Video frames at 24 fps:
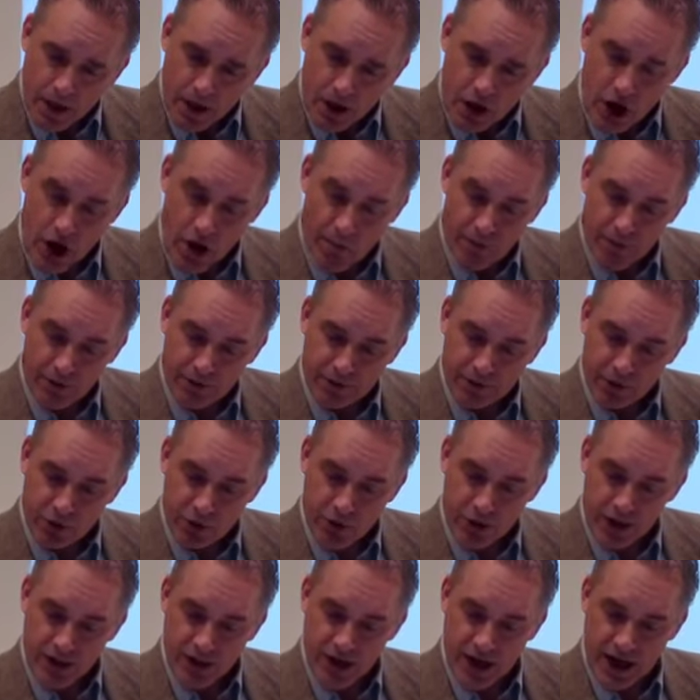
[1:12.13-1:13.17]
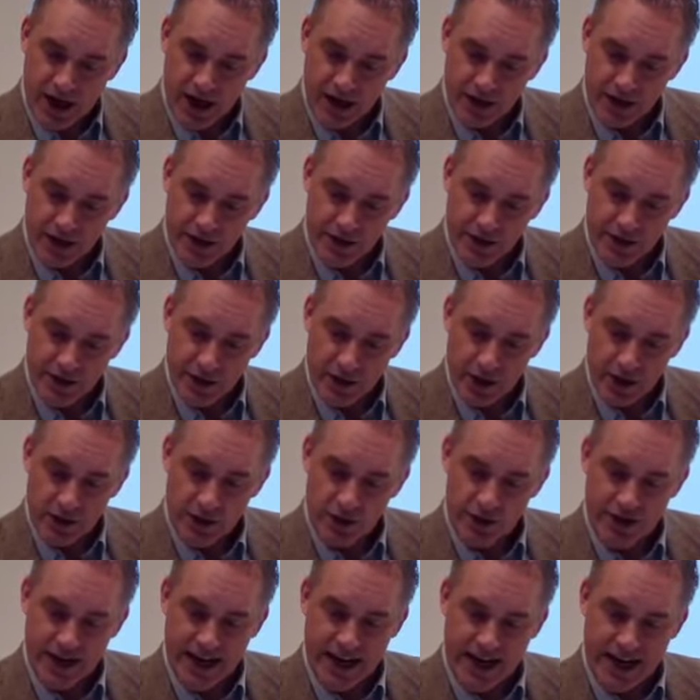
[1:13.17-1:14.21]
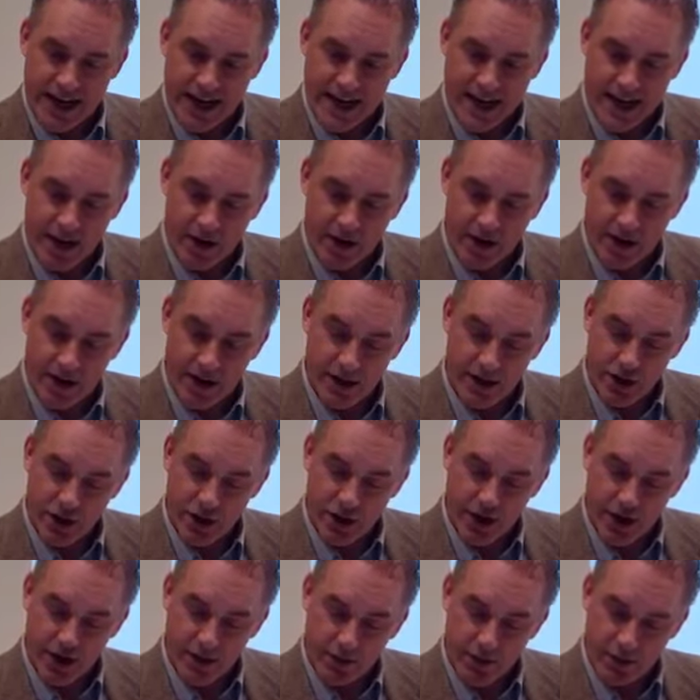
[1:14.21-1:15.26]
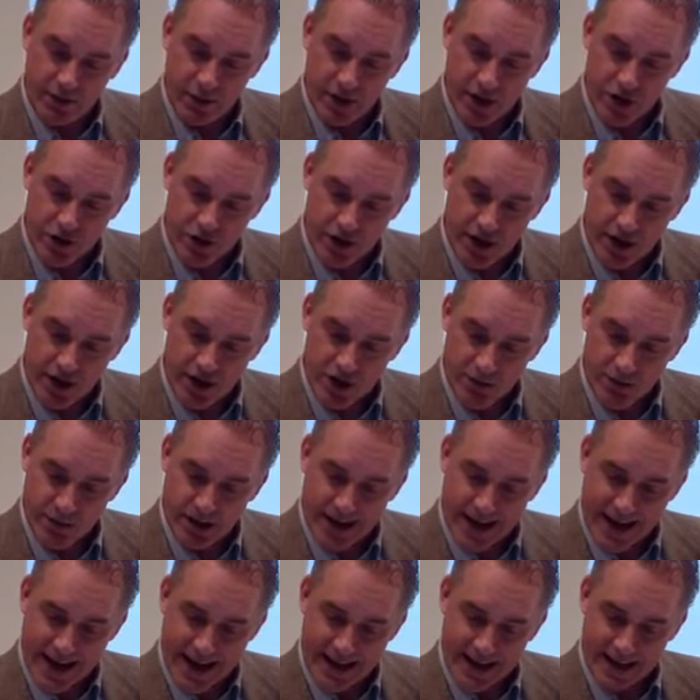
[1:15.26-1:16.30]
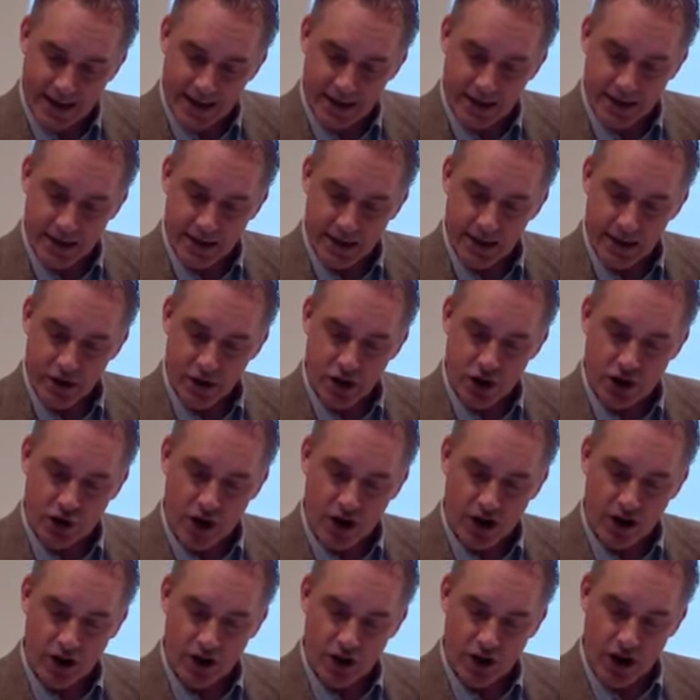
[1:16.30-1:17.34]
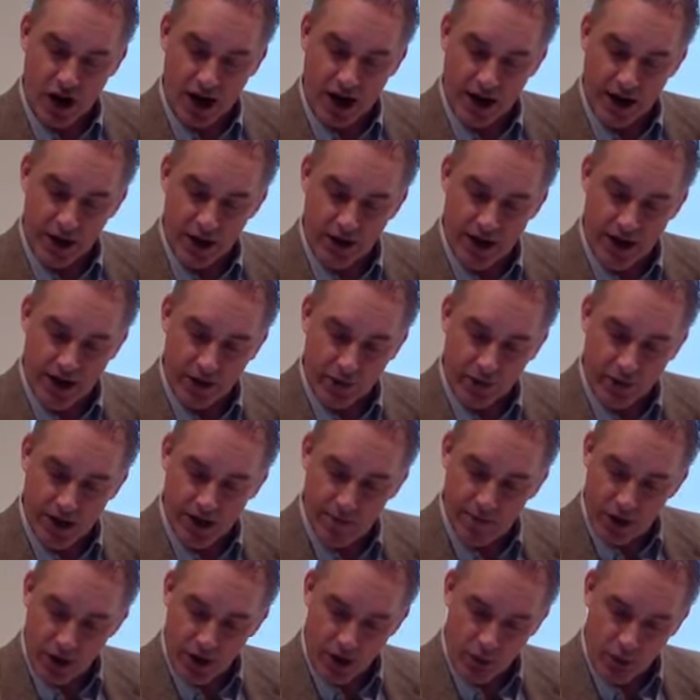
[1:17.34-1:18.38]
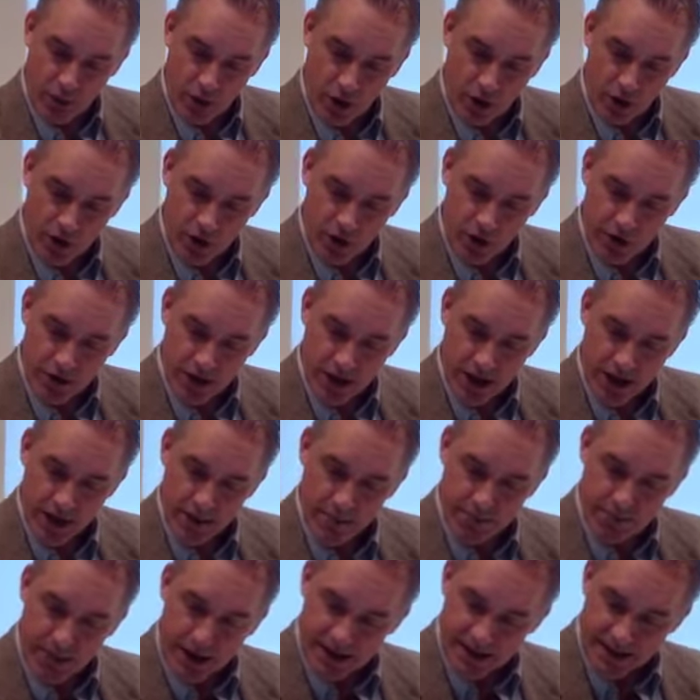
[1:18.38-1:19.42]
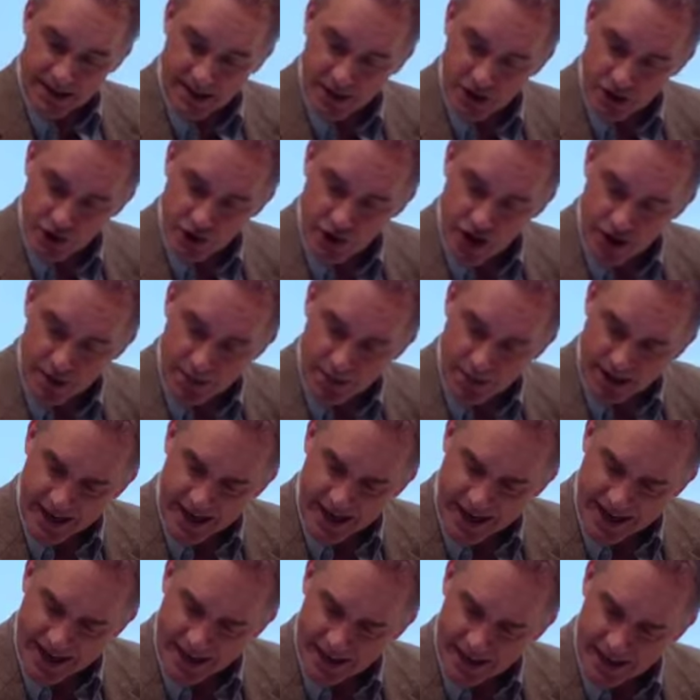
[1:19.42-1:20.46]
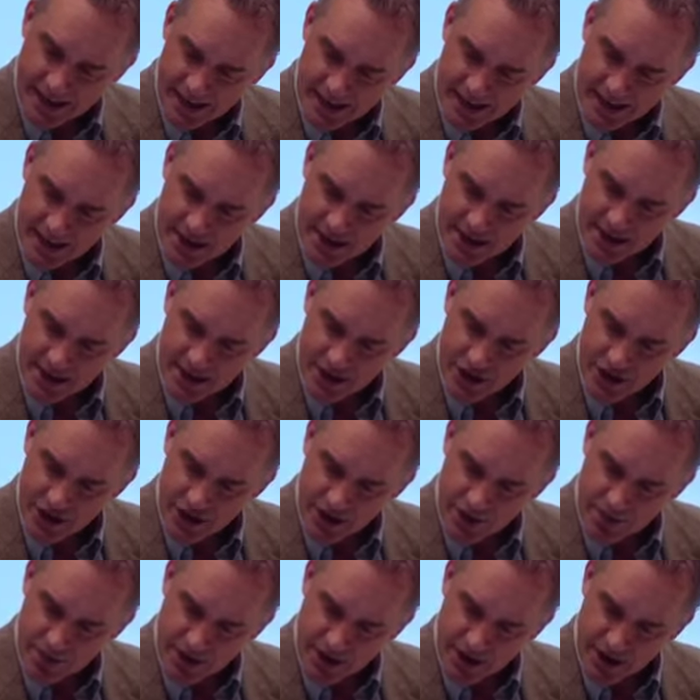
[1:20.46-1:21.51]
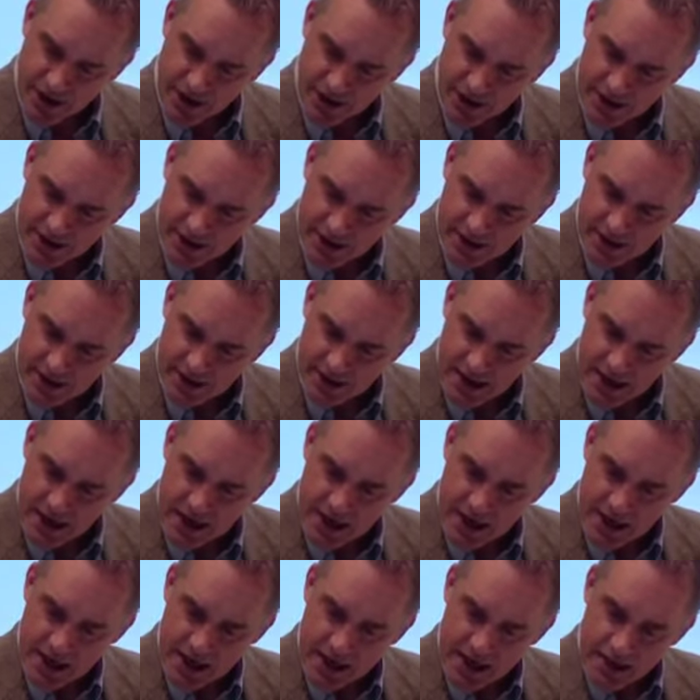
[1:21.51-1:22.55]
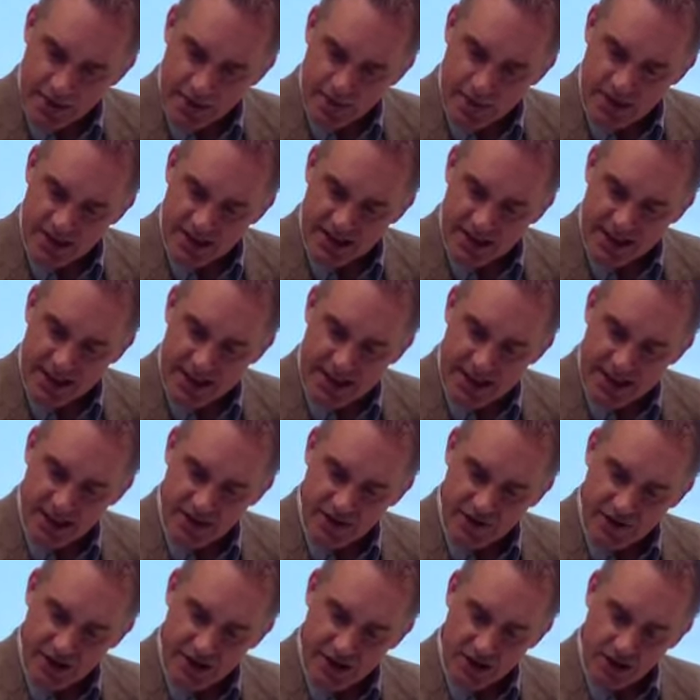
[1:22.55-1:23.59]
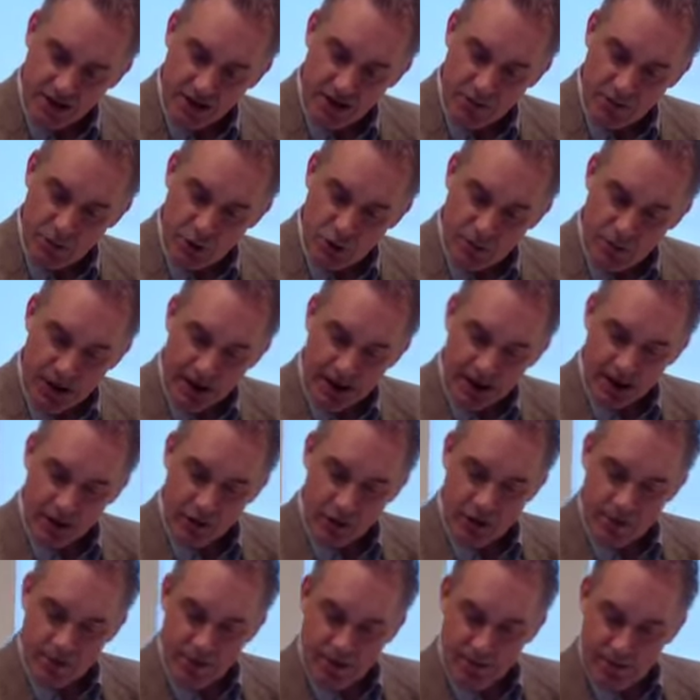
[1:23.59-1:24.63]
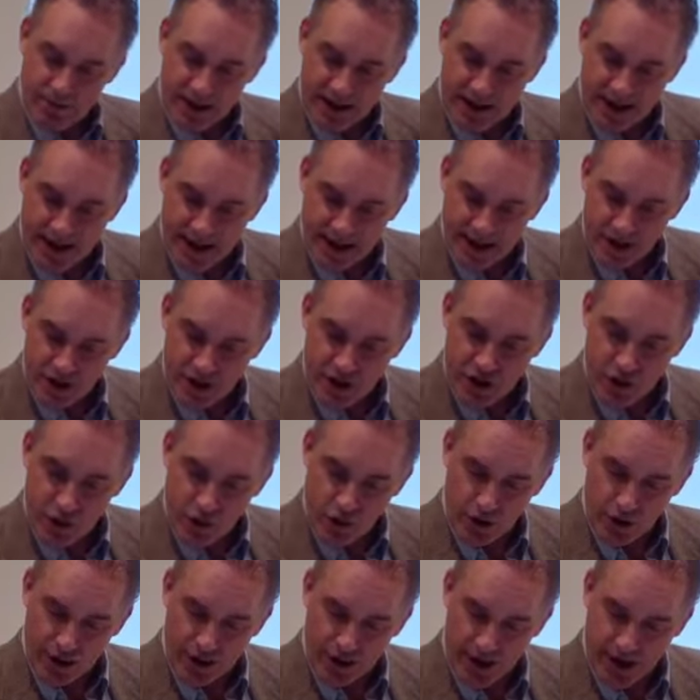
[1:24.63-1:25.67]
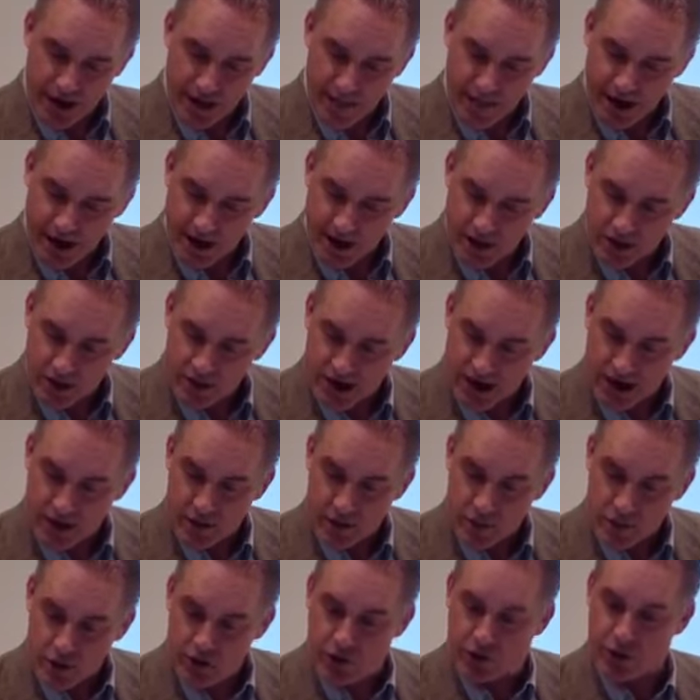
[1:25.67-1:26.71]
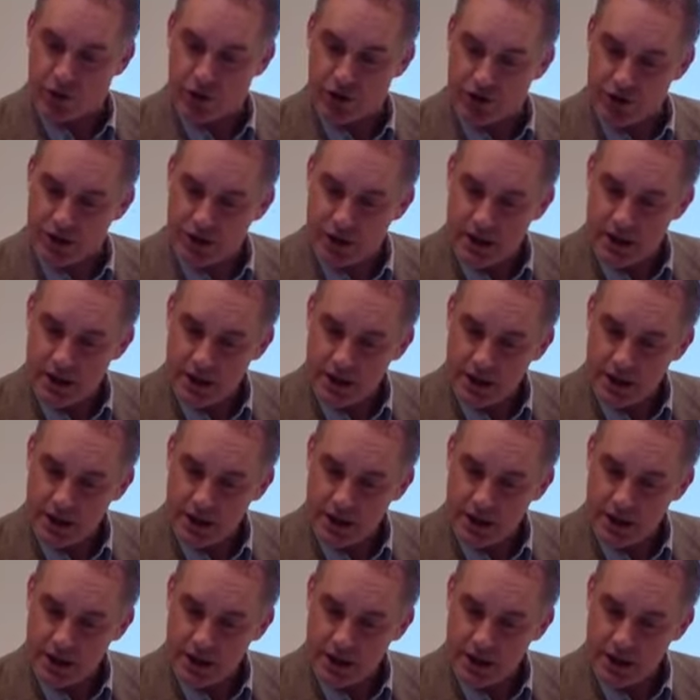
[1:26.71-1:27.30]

Carpet, floor, and tile installers, heating, air conditioning, refrigeration mechanics, structure, iron, and rebar workers, bus and truck mechanics and diesel engine specialists, miscellaneous vehicle and mobile equipment mechanics, tool and die makers, and roofers.